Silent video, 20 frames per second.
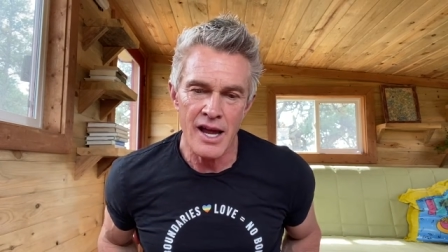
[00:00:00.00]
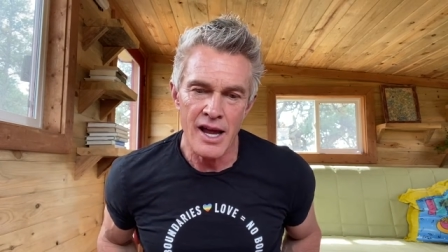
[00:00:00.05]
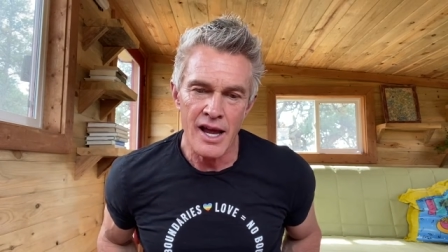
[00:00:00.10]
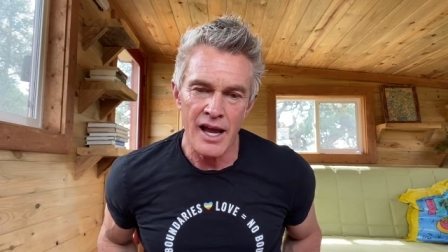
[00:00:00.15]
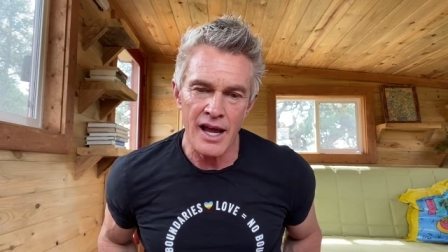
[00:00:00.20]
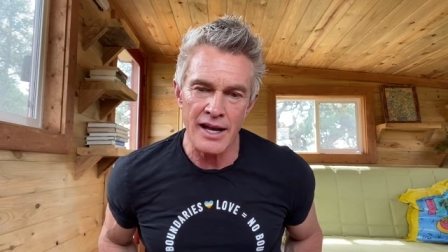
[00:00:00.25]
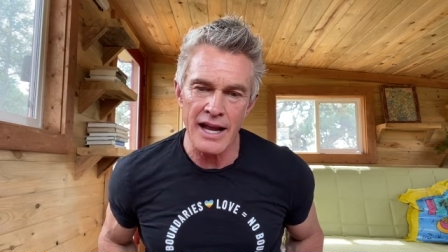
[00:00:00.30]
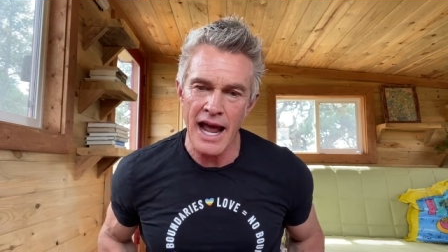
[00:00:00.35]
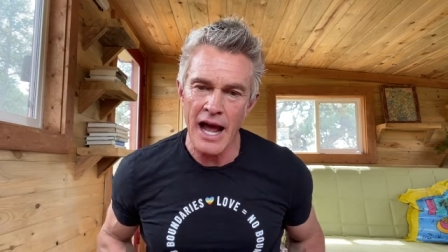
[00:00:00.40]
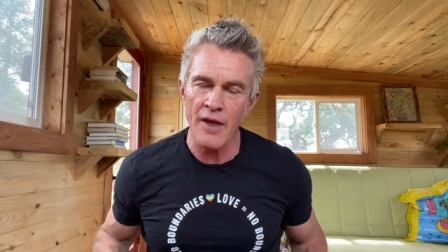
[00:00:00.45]

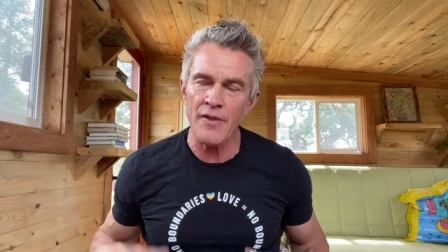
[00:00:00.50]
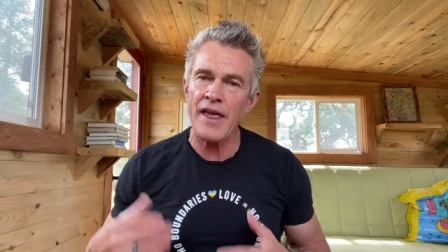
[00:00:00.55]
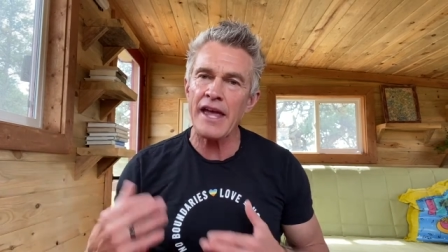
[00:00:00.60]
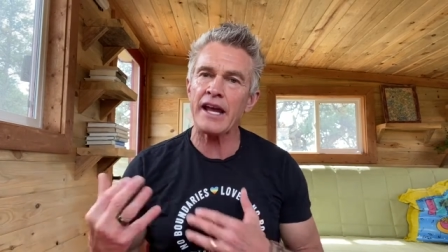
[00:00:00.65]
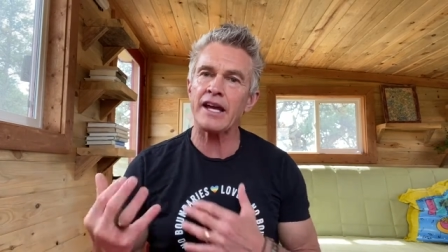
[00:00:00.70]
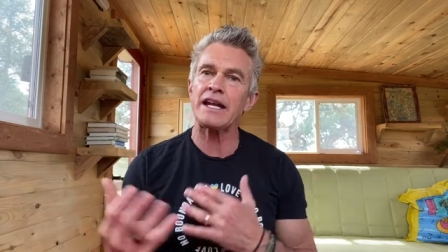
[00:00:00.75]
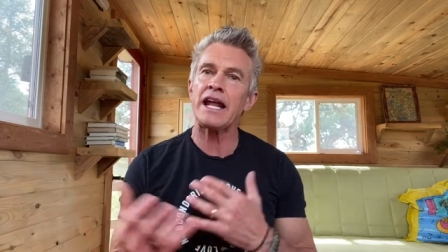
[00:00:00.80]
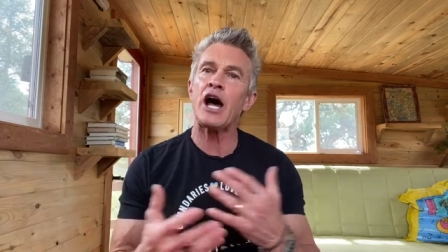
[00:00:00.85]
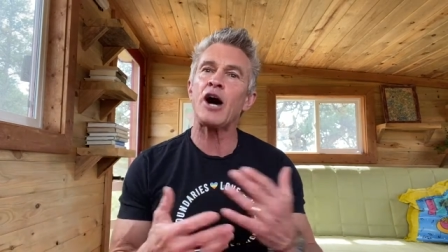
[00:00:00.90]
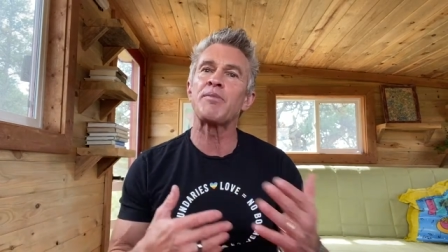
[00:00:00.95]
and how that
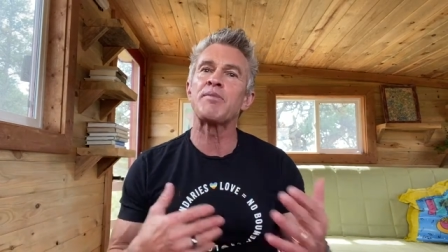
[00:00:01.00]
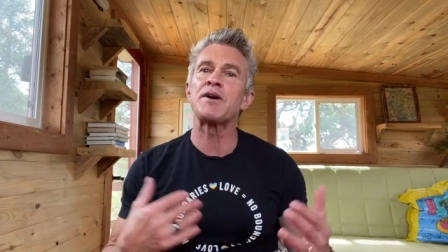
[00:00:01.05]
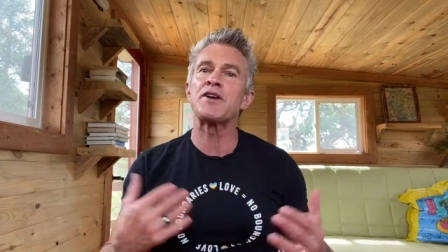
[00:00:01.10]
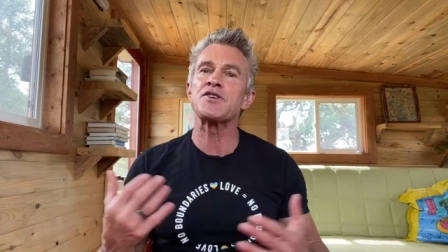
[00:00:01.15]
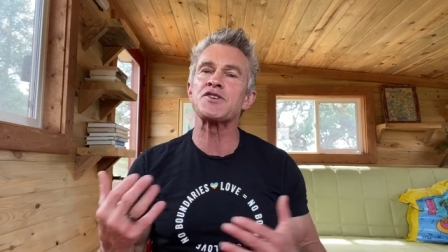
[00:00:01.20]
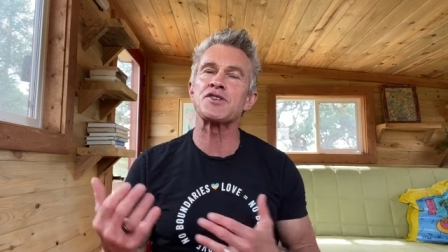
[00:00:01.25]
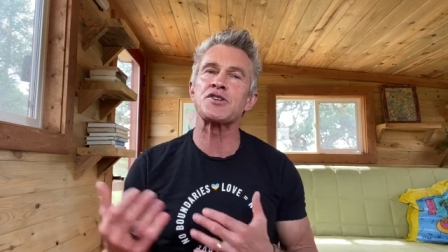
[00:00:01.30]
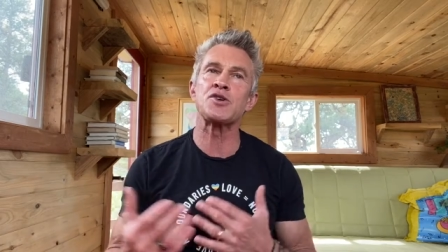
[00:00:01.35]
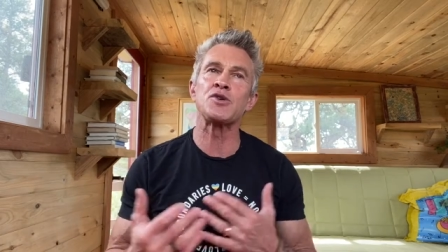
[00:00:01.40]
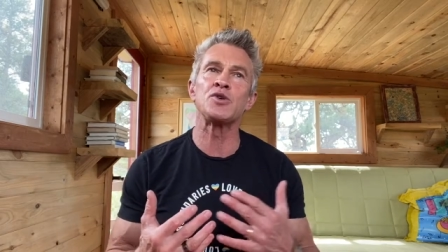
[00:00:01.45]
can help
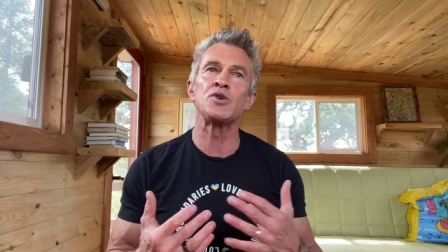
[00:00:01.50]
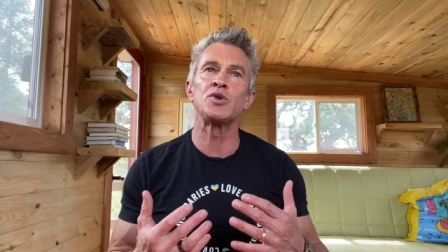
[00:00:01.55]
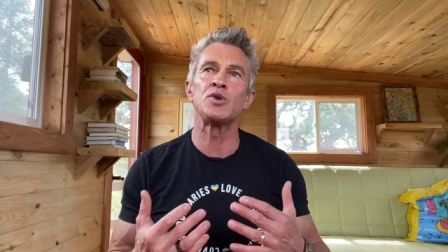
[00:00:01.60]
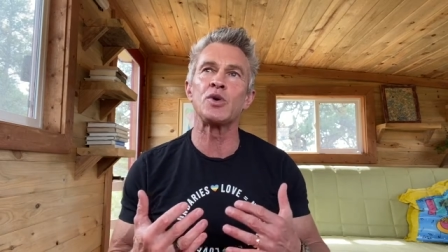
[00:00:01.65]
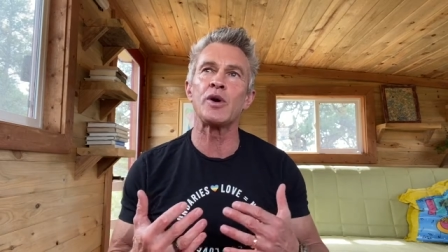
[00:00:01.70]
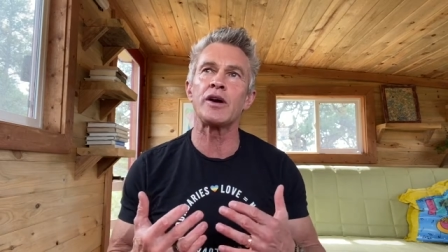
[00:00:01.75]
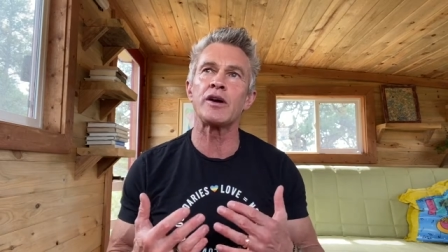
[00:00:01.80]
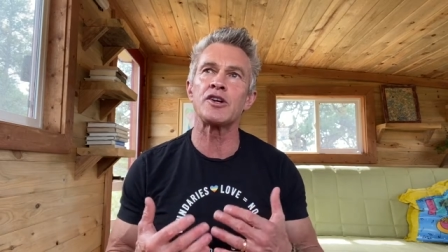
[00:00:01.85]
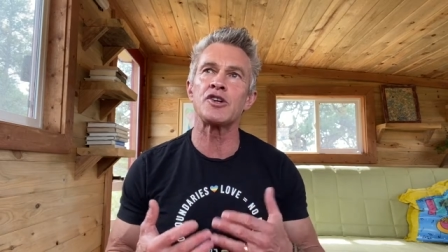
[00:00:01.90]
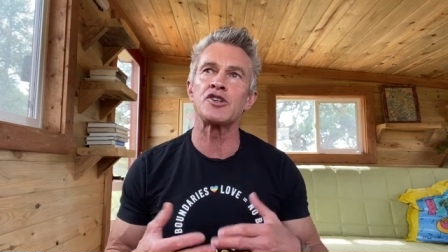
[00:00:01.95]
us
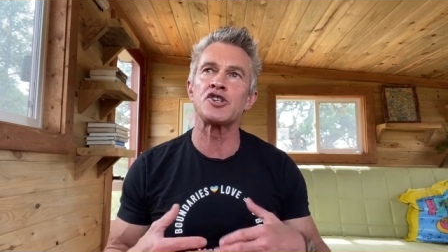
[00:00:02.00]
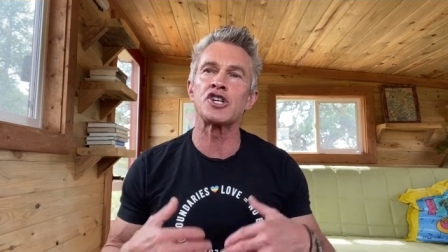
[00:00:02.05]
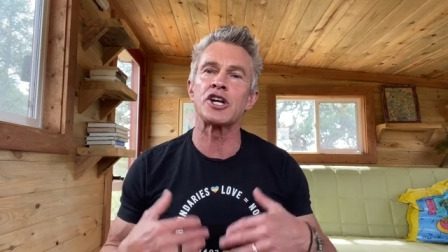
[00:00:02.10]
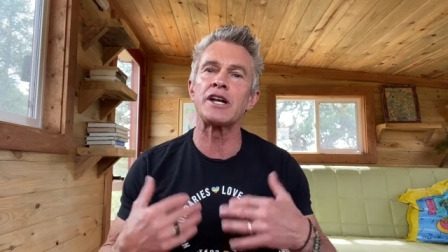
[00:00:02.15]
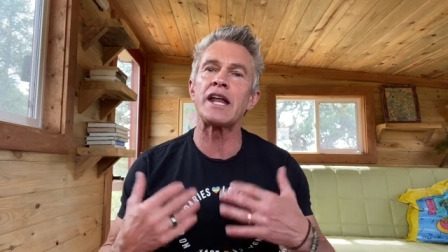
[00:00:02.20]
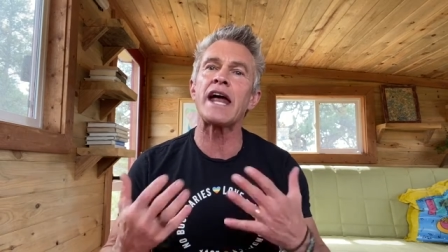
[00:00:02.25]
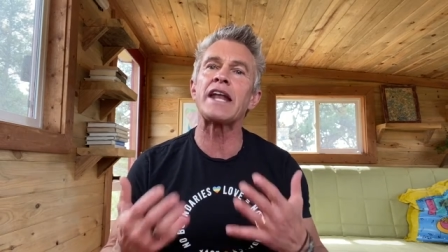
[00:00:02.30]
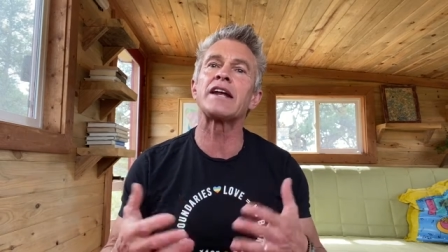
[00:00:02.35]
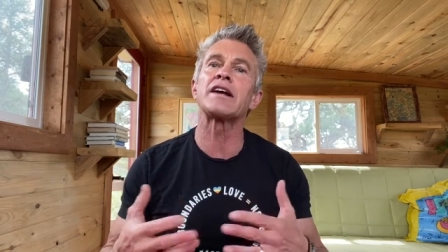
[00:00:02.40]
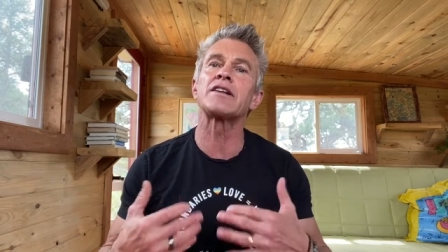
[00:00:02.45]
to
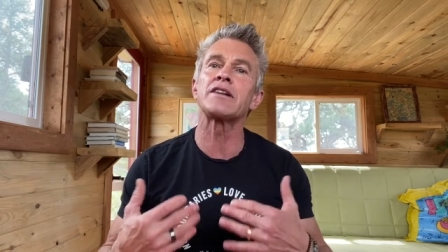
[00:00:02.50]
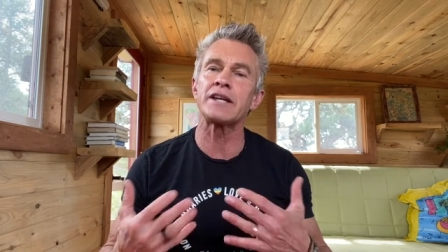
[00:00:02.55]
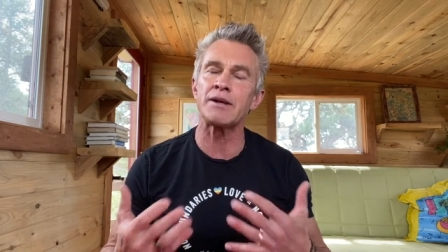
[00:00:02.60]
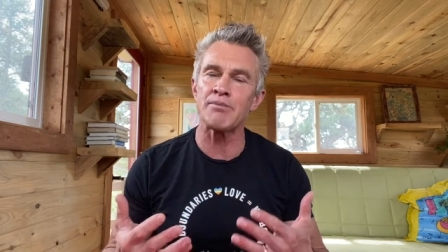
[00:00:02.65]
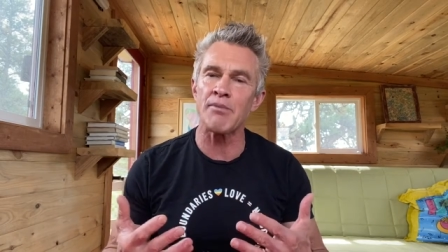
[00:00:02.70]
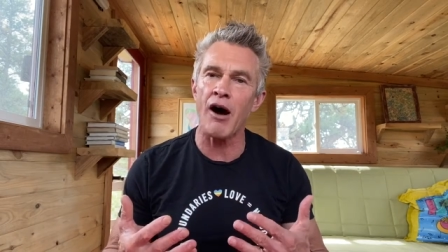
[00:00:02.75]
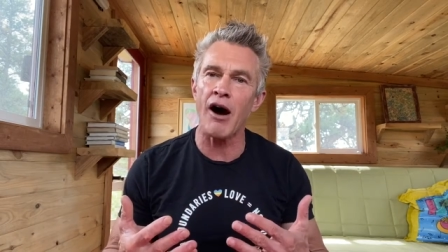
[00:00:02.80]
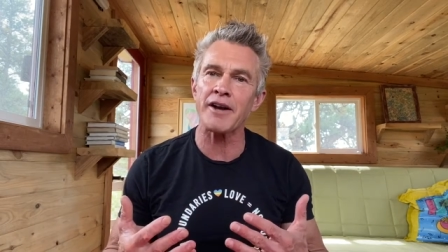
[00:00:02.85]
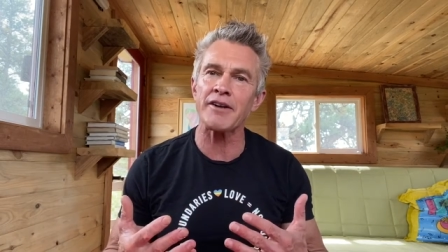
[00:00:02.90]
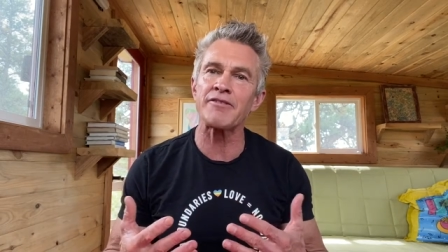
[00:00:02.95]
genetically
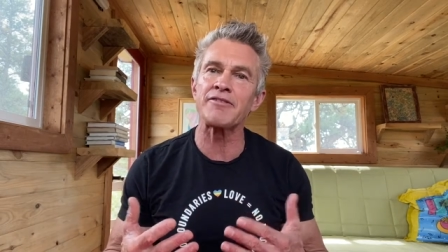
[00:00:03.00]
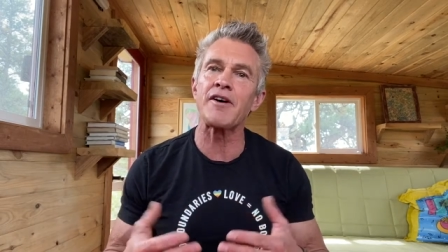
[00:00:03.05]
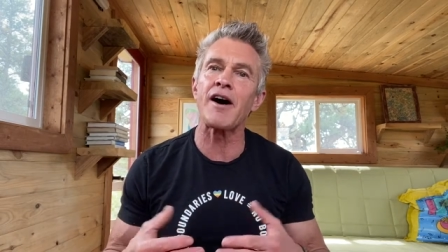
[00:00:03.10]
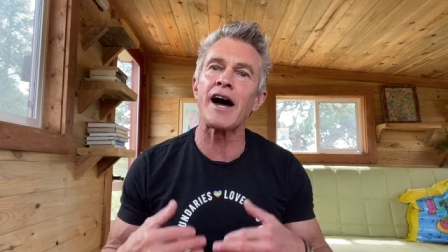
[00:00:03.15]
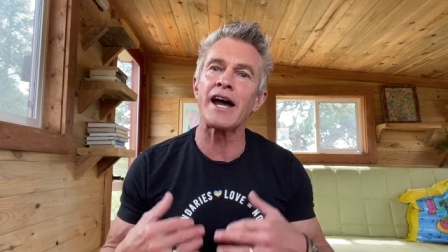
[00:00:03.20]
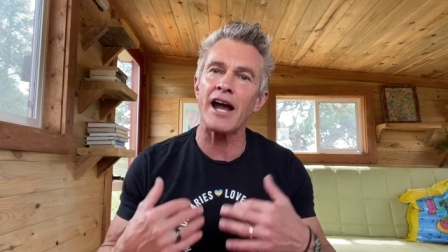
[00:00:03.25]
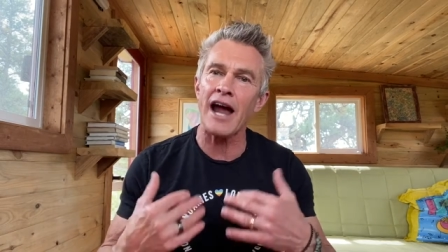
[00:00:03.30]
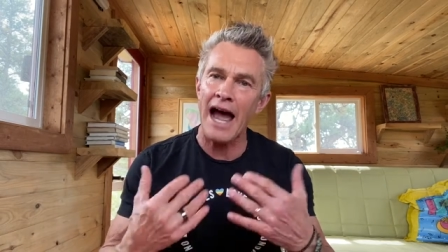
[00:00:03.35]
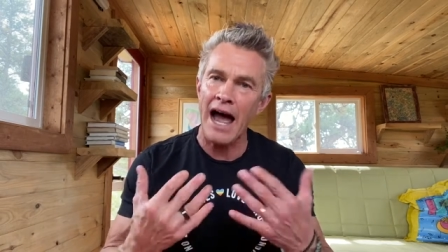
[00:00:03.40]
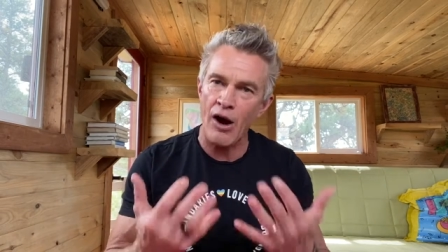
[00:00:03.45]

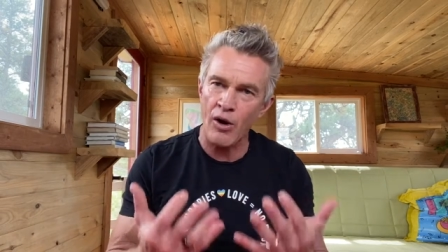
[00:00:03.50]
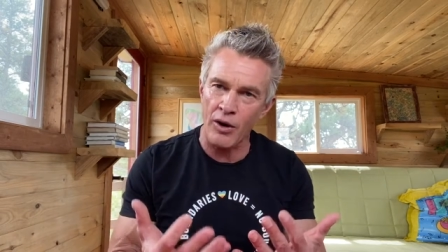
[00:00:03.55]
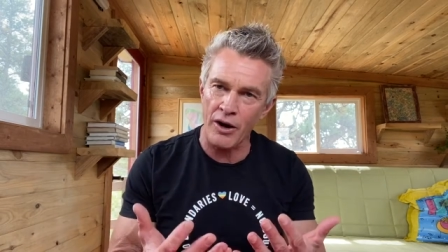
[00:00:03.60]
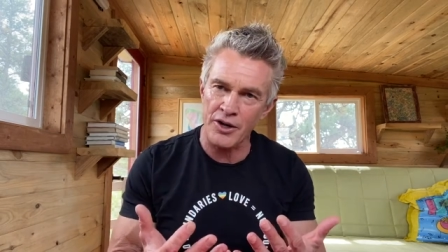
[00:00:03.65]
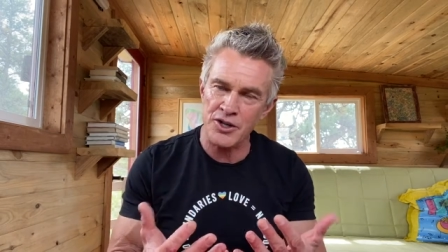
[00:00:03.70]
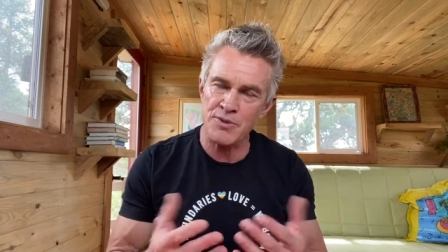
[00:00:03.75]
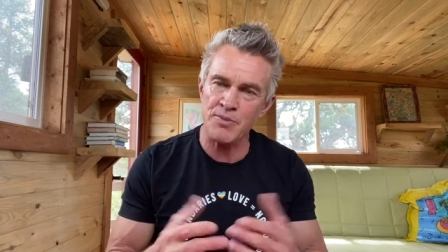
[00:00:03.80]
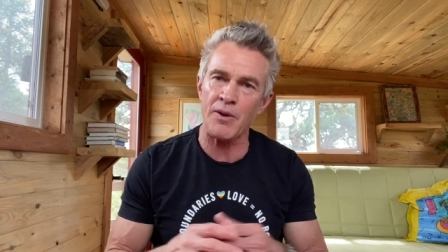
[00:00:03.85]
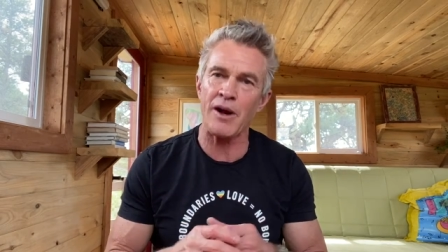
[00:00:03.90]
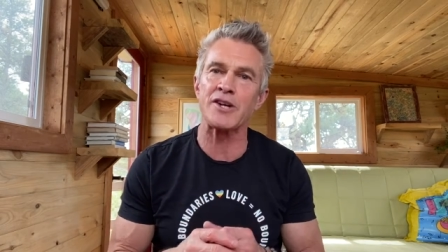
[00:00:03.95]
modify our
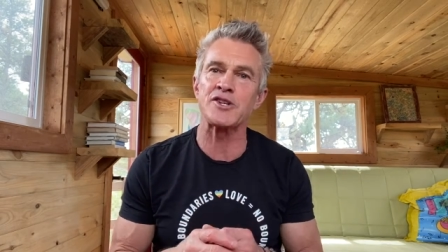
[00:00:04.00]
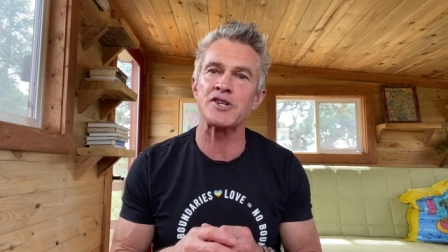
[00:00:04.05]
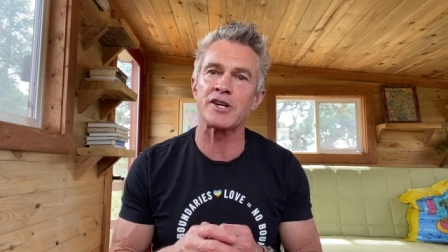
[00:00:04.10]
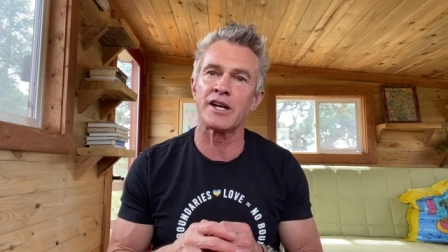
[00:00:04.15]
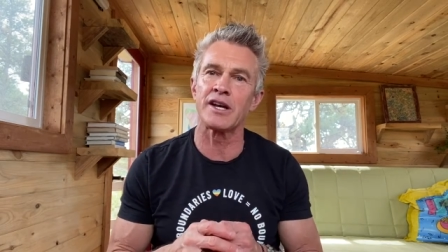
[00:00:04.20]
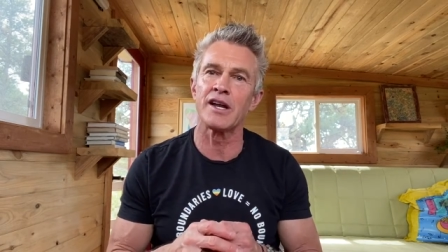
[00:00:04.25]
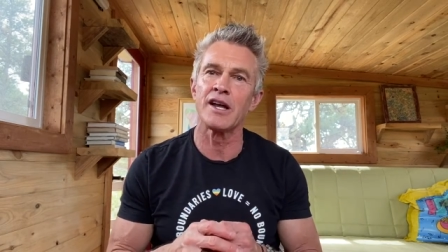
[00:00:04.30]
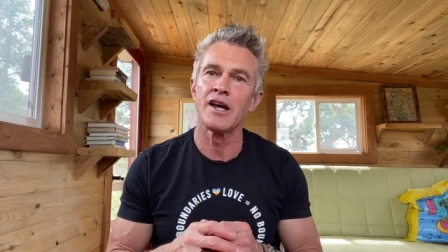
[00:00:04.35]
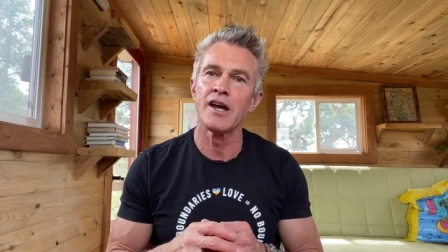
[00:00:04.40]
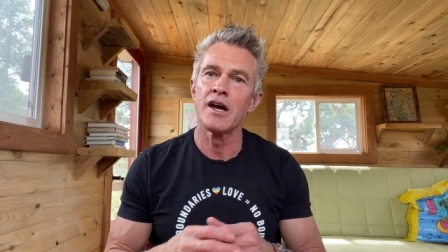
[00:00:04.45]

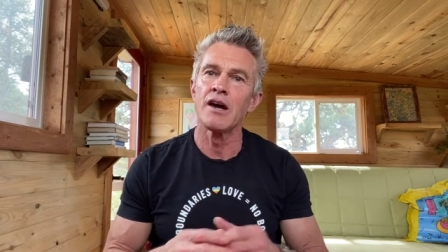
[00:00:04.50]
expression